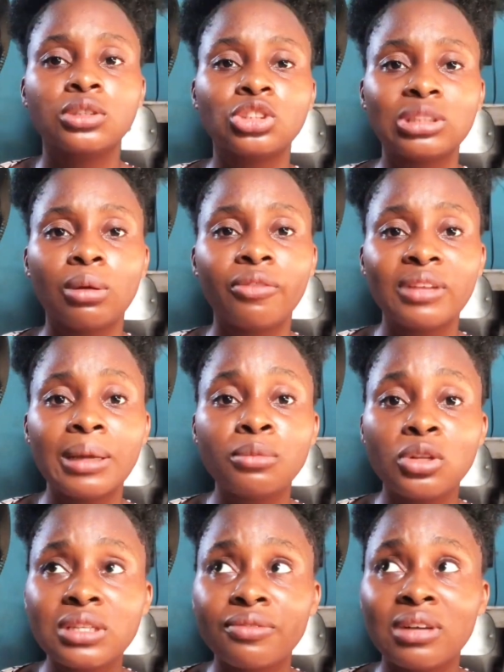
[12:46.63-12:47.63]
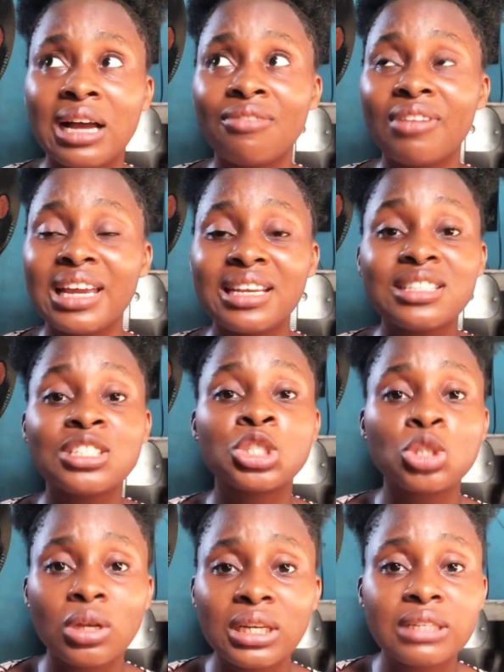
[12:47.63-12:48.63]
Some of them don't even have any
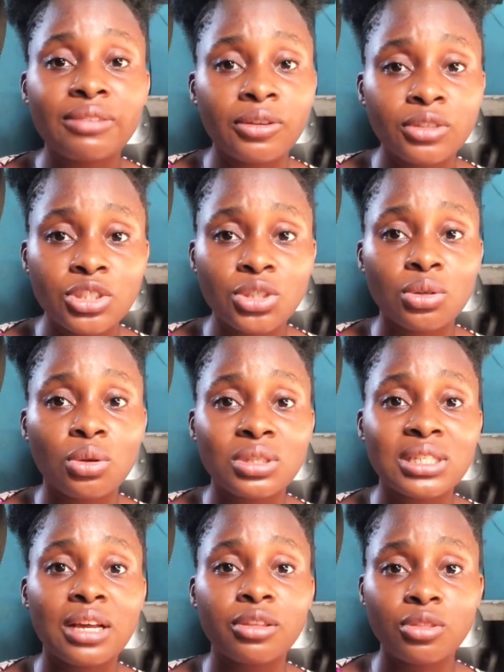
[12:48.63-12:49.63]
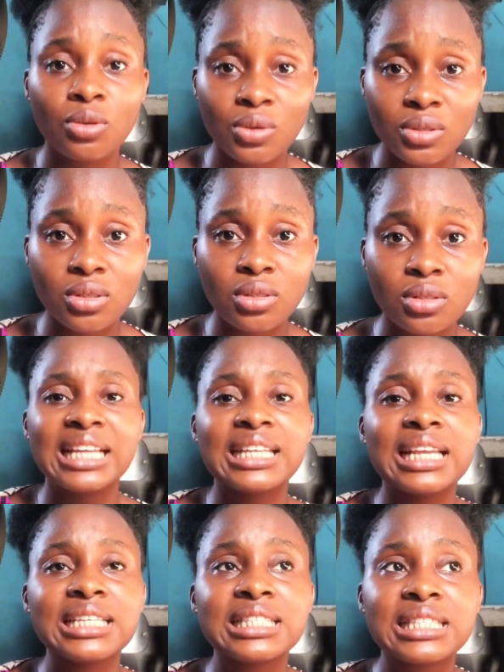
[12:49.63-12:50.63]
solid foundation on their thoughts.
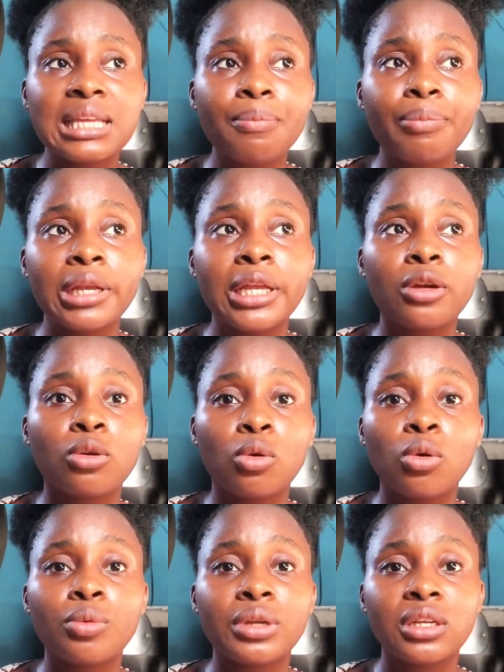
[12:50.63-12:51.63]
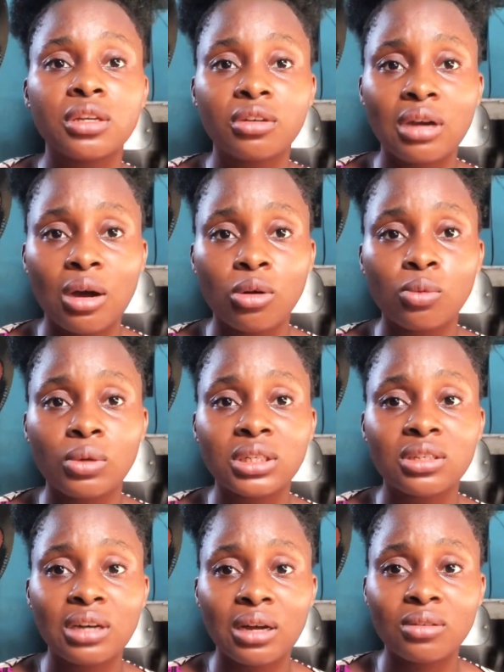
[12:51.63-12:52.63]
They simply go with the crowd, what the
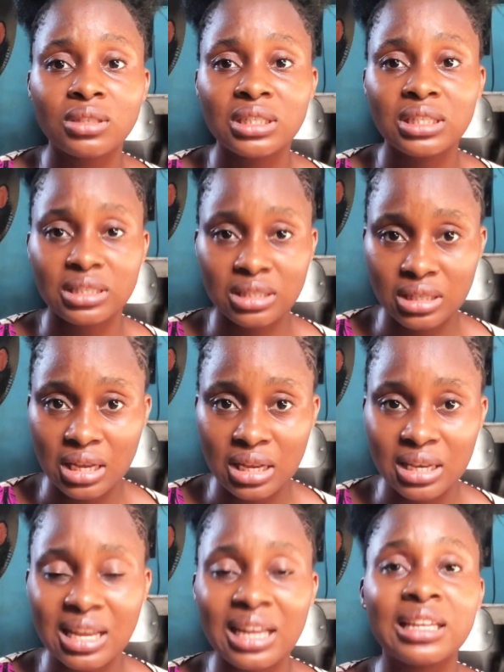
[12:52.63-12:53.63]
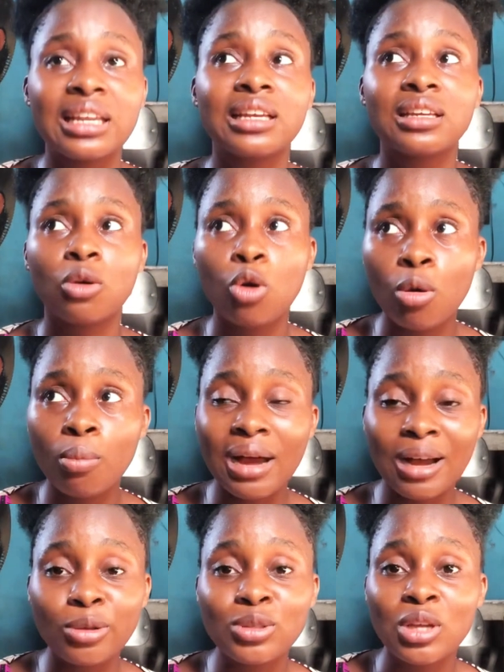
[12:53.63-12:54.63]
crowd is saying, and then come
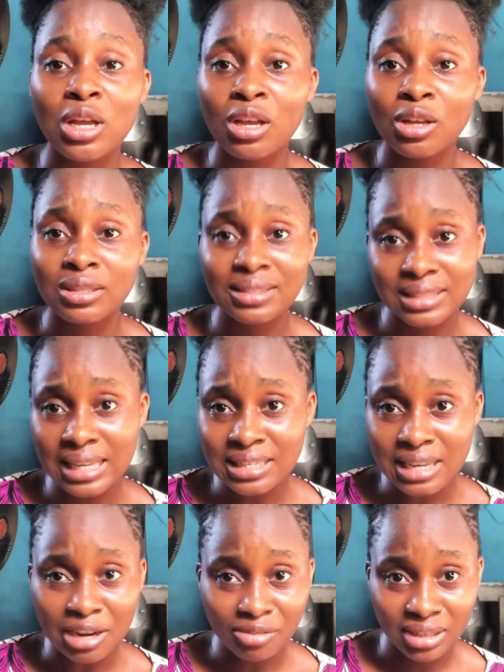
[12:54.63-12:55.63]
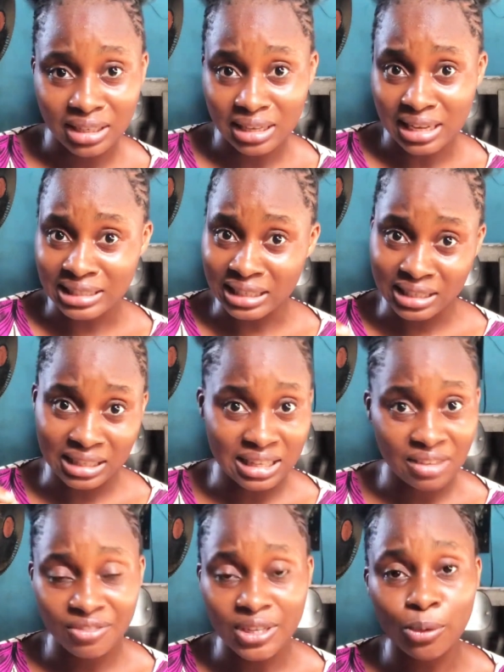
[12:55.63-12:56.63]
out, set their ring light, and then
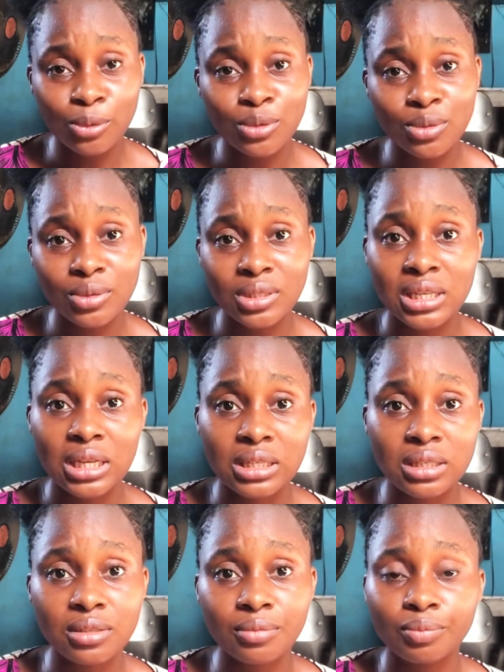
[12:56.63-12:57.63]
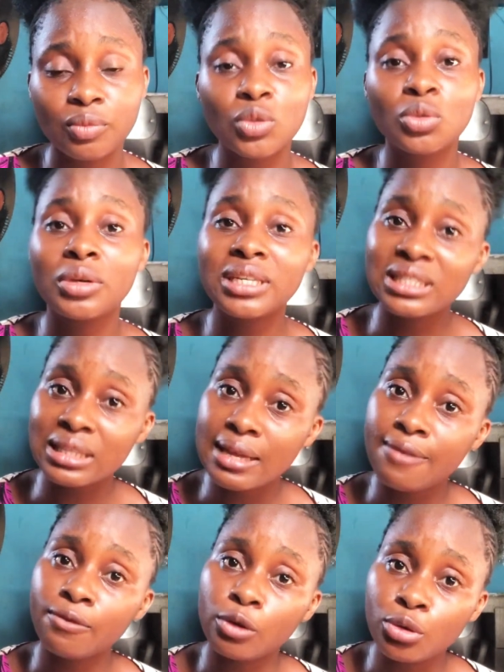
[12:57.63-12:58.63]
give their own 2 cents. So it's
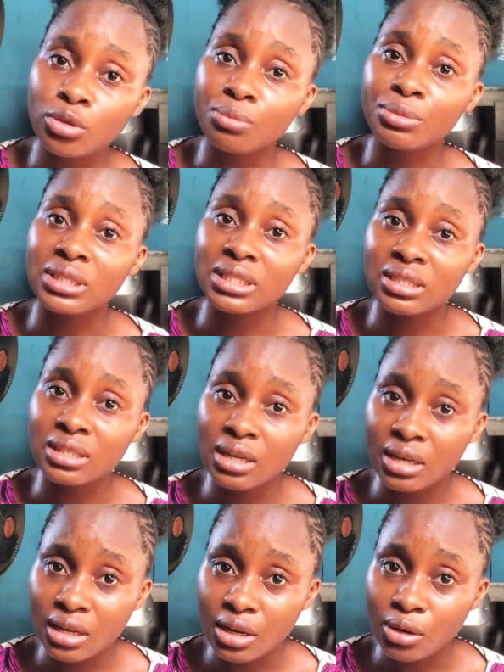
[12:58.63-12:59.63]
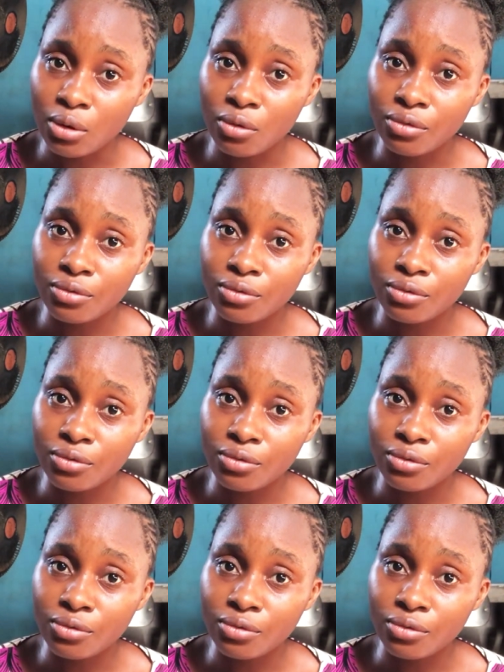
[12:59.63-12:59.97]
left for you to be discerning enough.